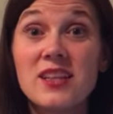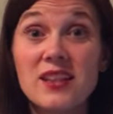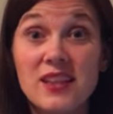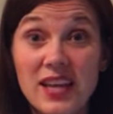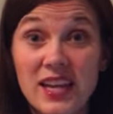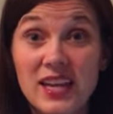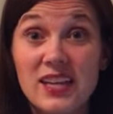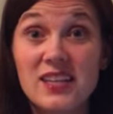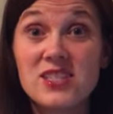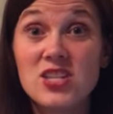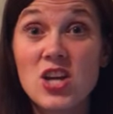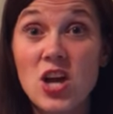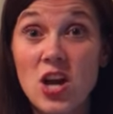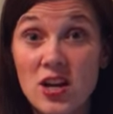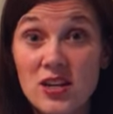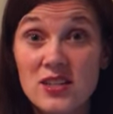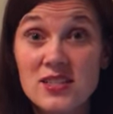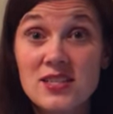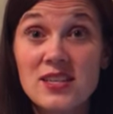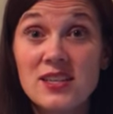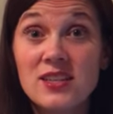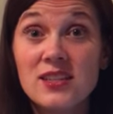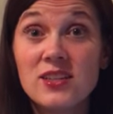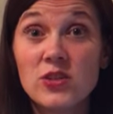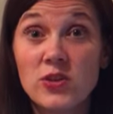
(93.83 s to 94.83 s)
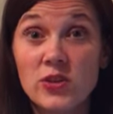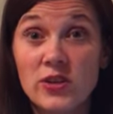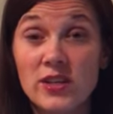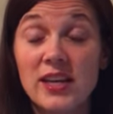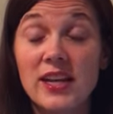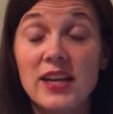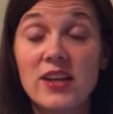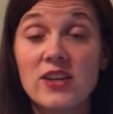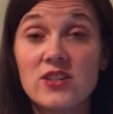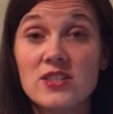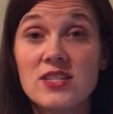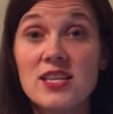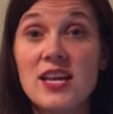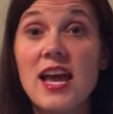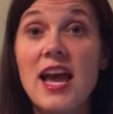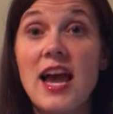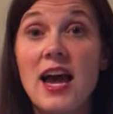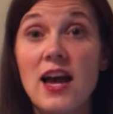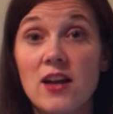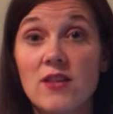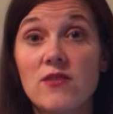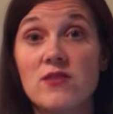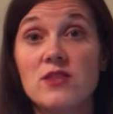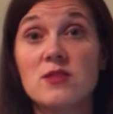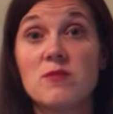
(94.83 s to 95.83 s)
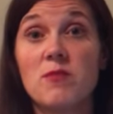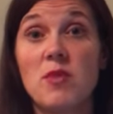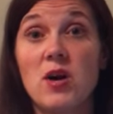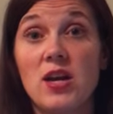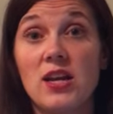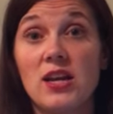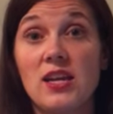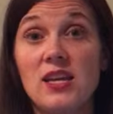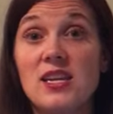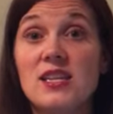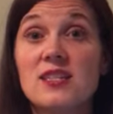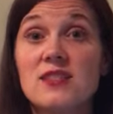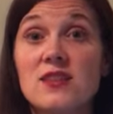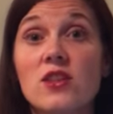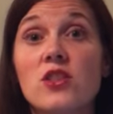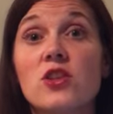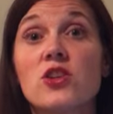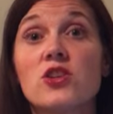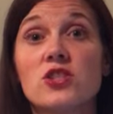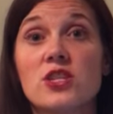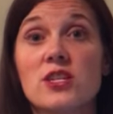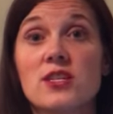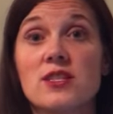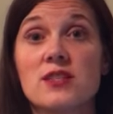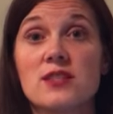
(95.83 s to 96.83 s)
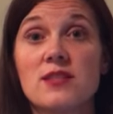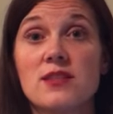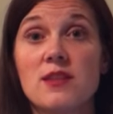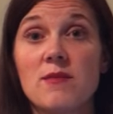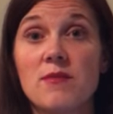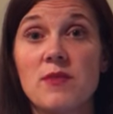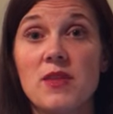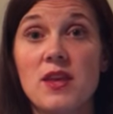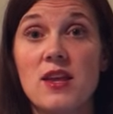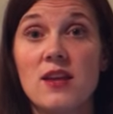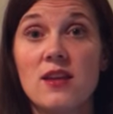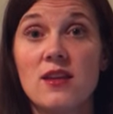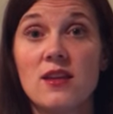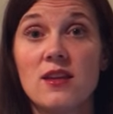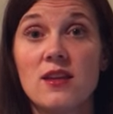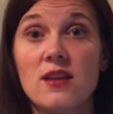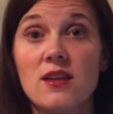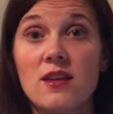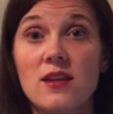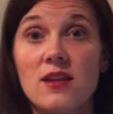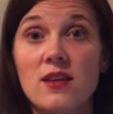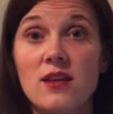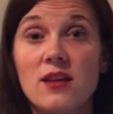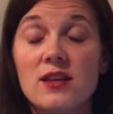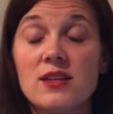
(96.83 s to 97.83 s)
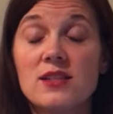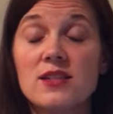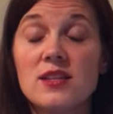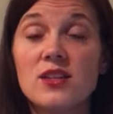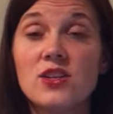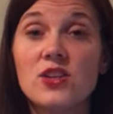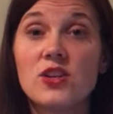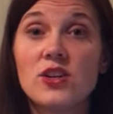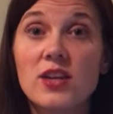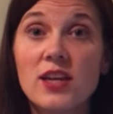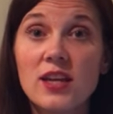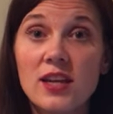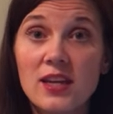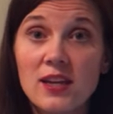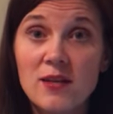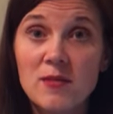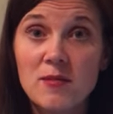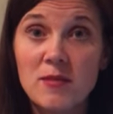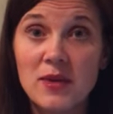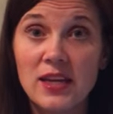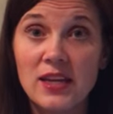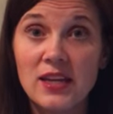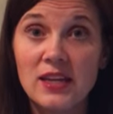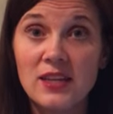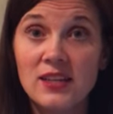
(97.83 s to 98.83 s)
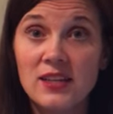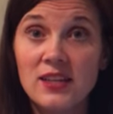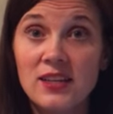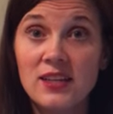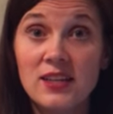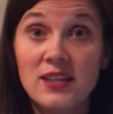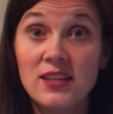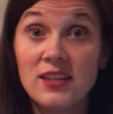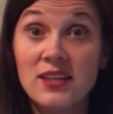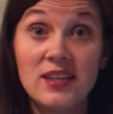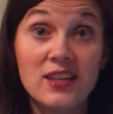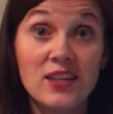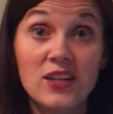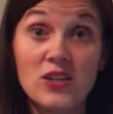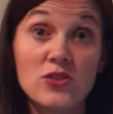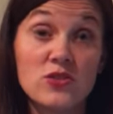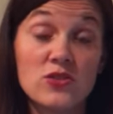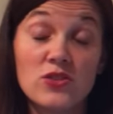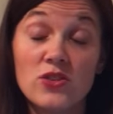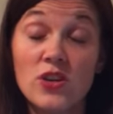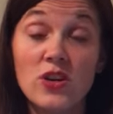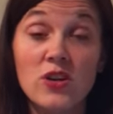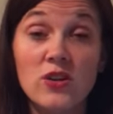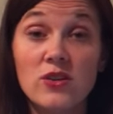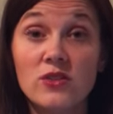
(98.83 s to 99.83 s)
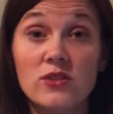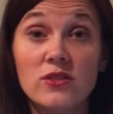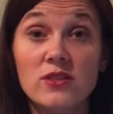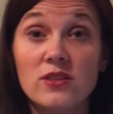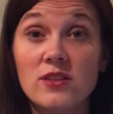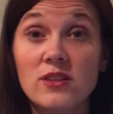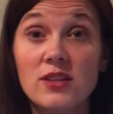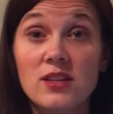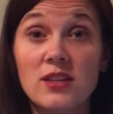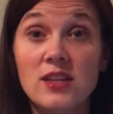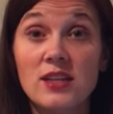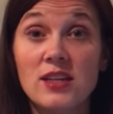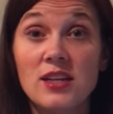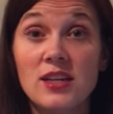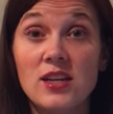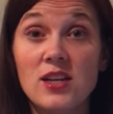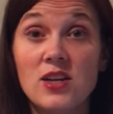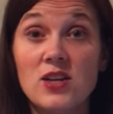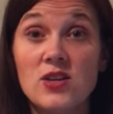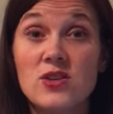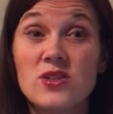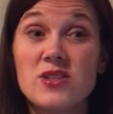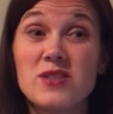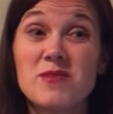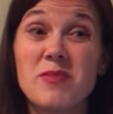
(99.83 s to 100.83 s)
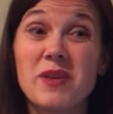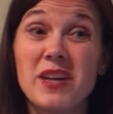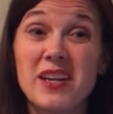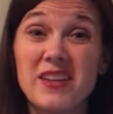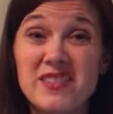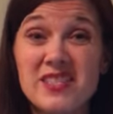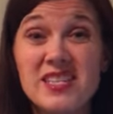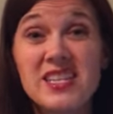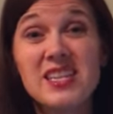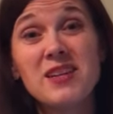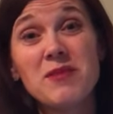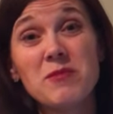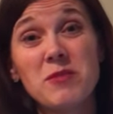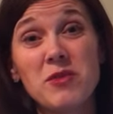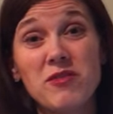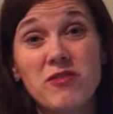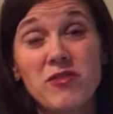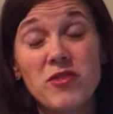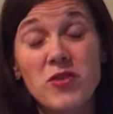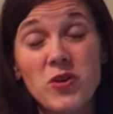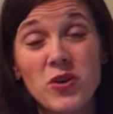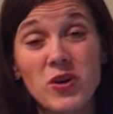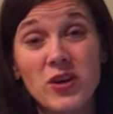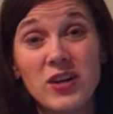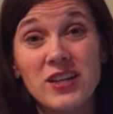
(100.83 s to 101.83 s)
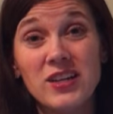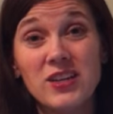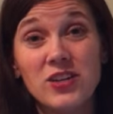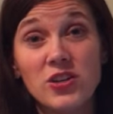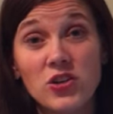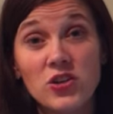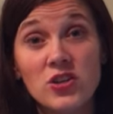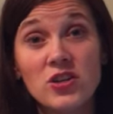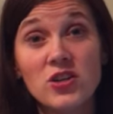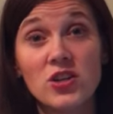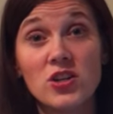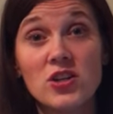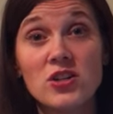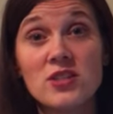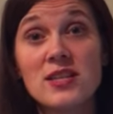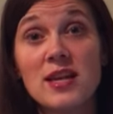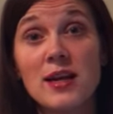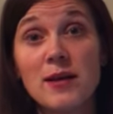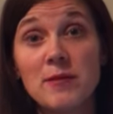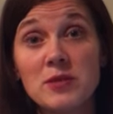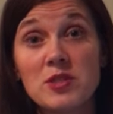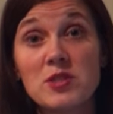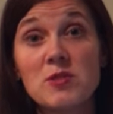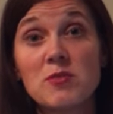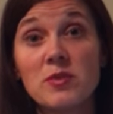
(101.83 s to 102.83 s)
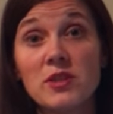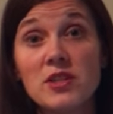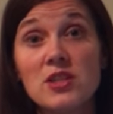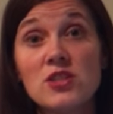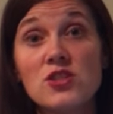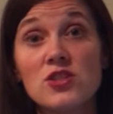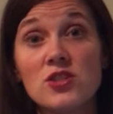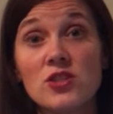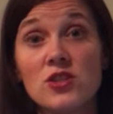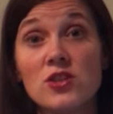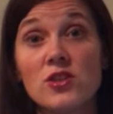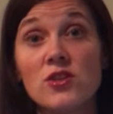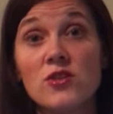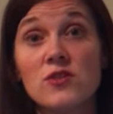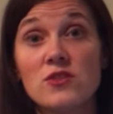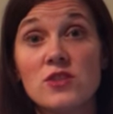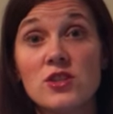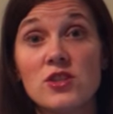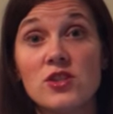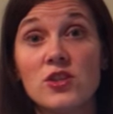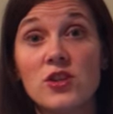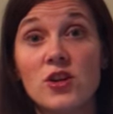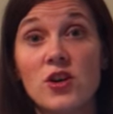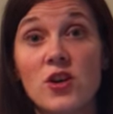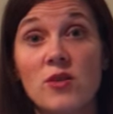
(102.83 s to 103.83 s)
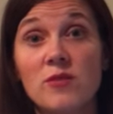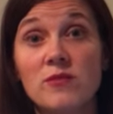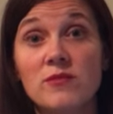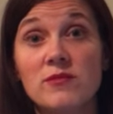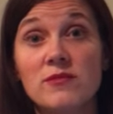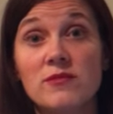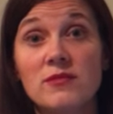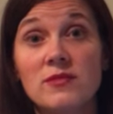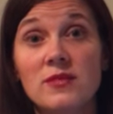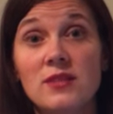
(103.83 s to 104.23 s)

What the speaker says: like toxin or an irritant out of his body. He's allergic to something. I said, you're kidding me. He goes, no. And he goes, but I've seen it before, and you're a nurse. How much bleach do you use in your home?